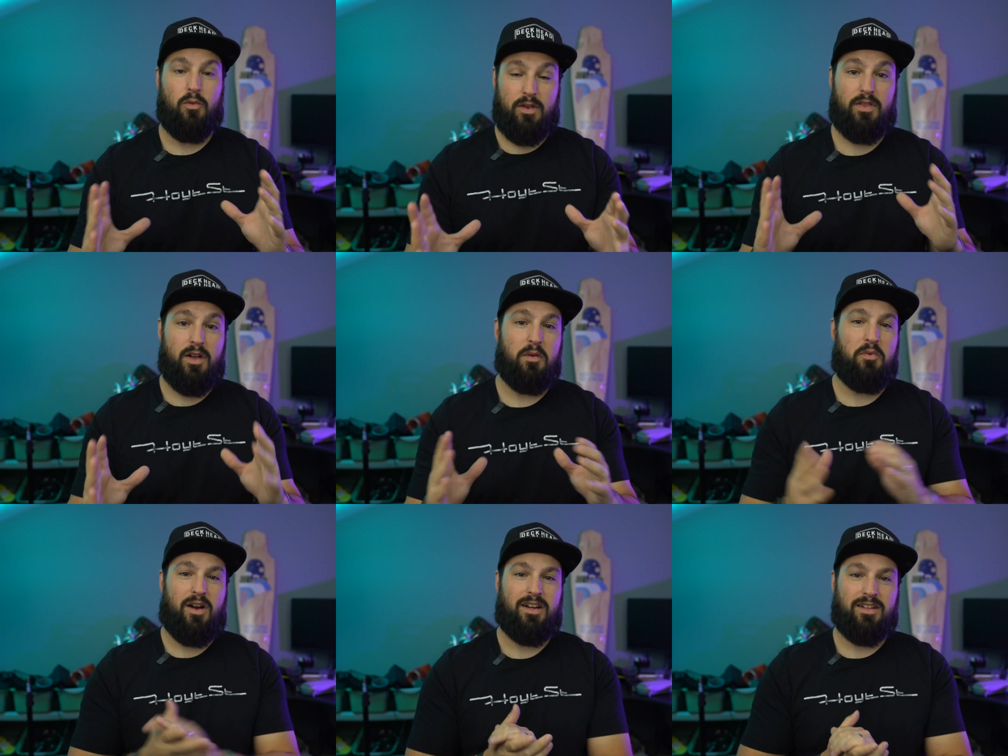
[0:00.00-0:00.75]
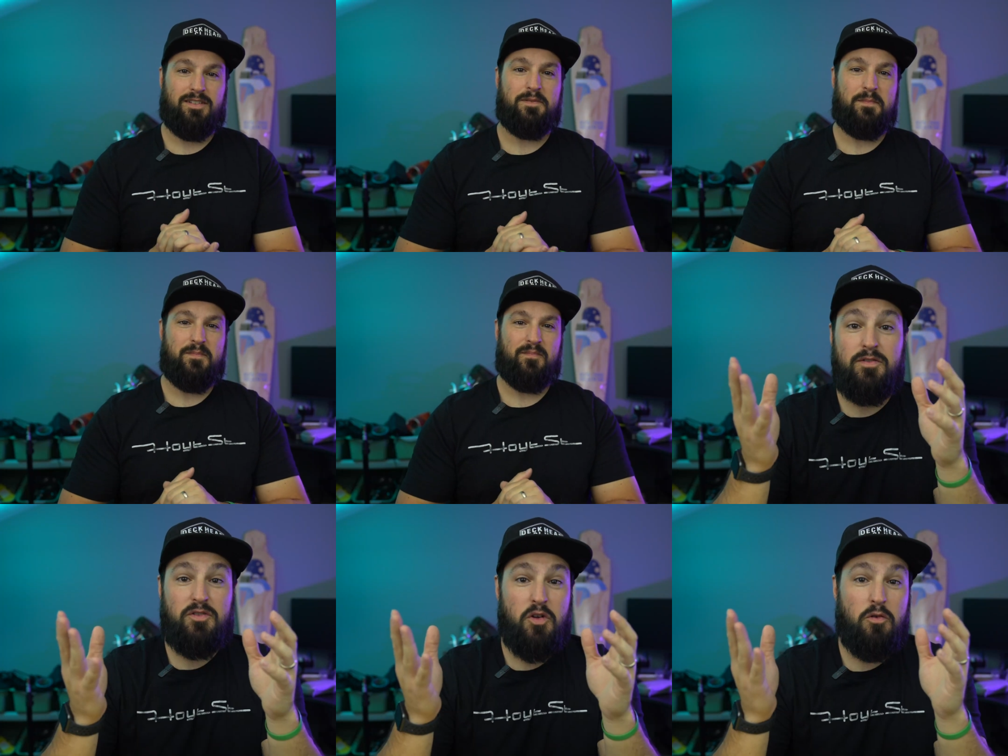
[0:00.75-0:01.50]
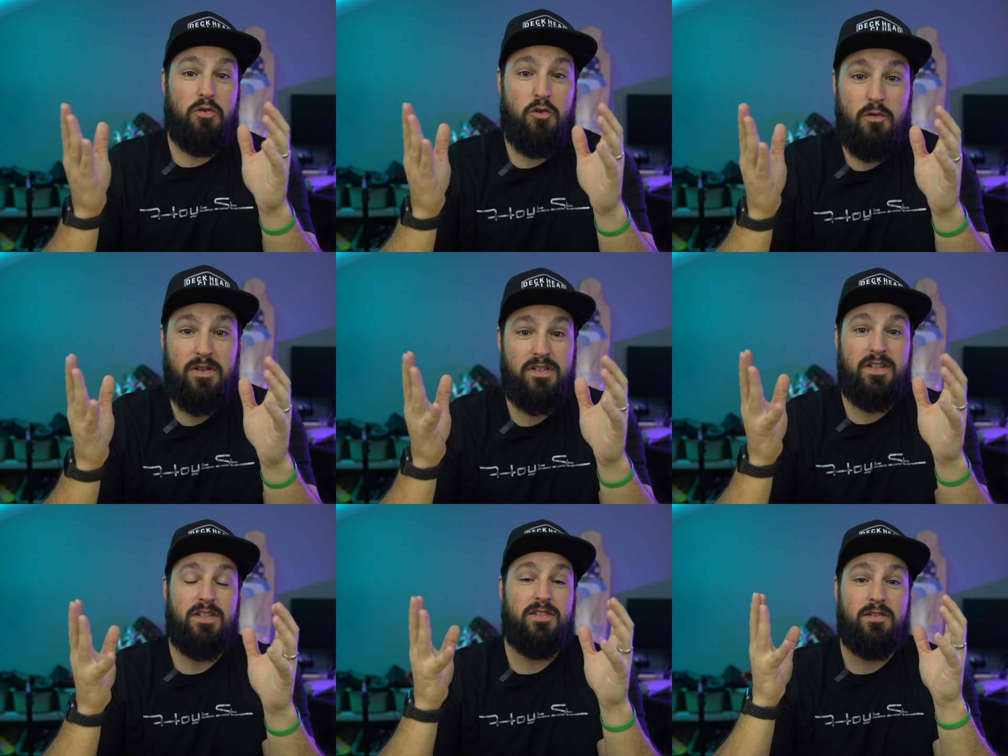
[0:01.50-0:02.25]
with their product. So who is
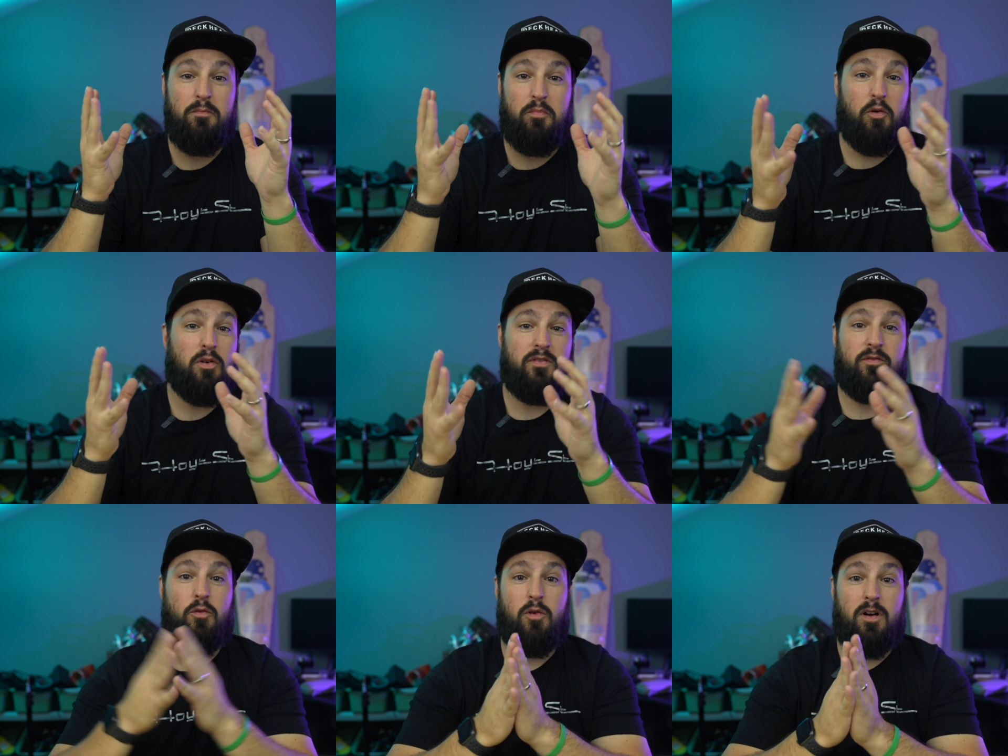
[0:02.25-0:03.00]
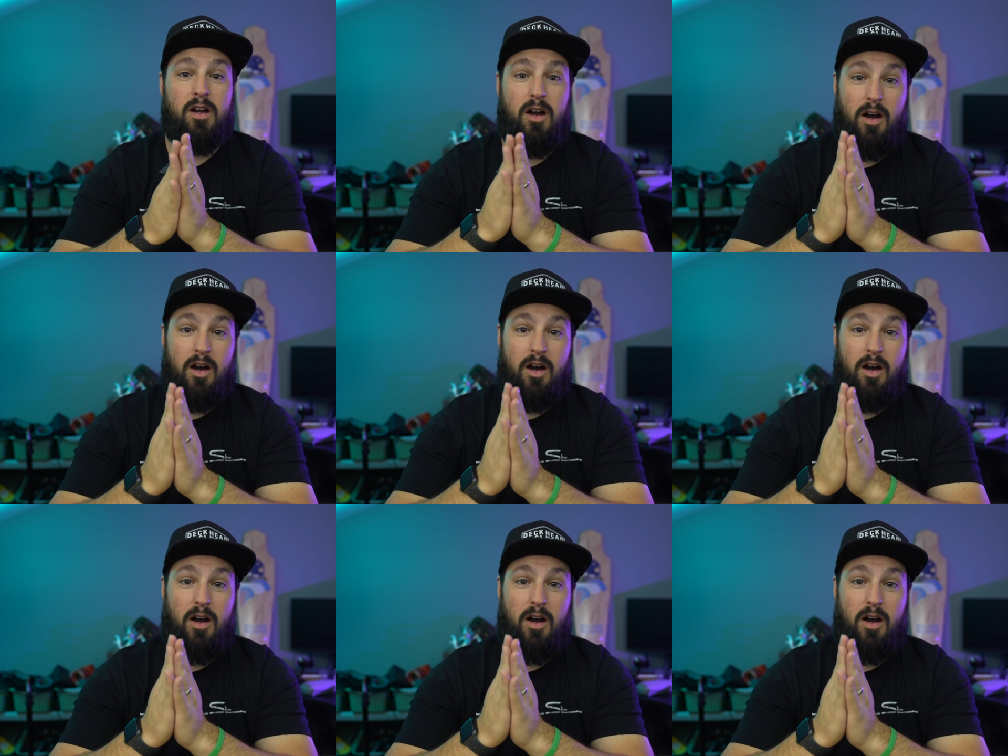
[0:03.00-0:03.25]
this board for?